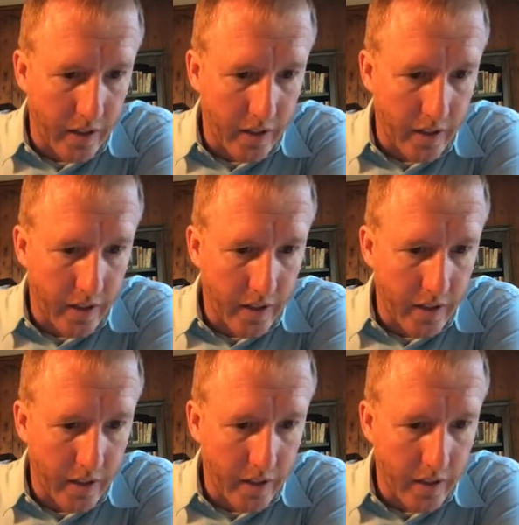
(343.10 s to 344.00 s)

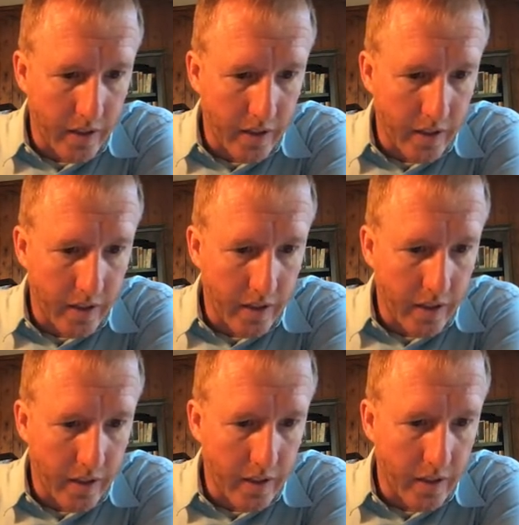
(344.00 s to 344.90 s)
Nobody speaks.